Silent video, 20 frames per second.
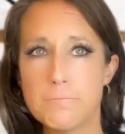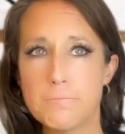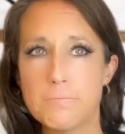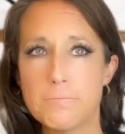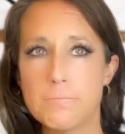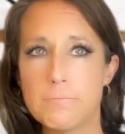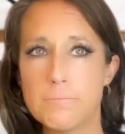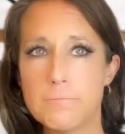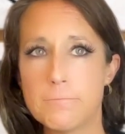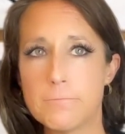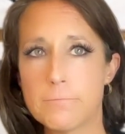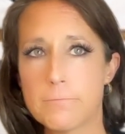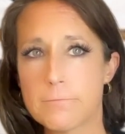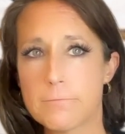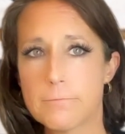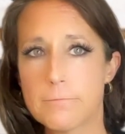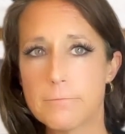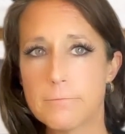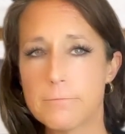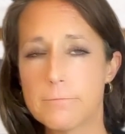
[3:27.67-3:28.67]

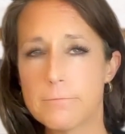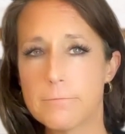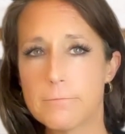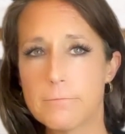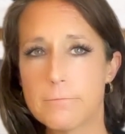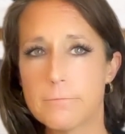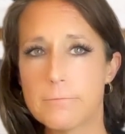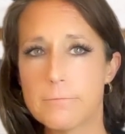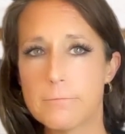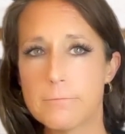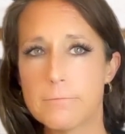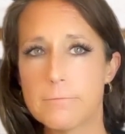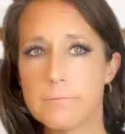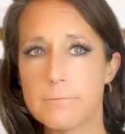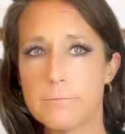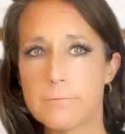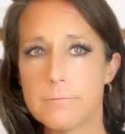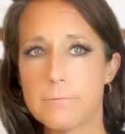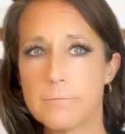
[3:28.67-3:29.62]
(silence)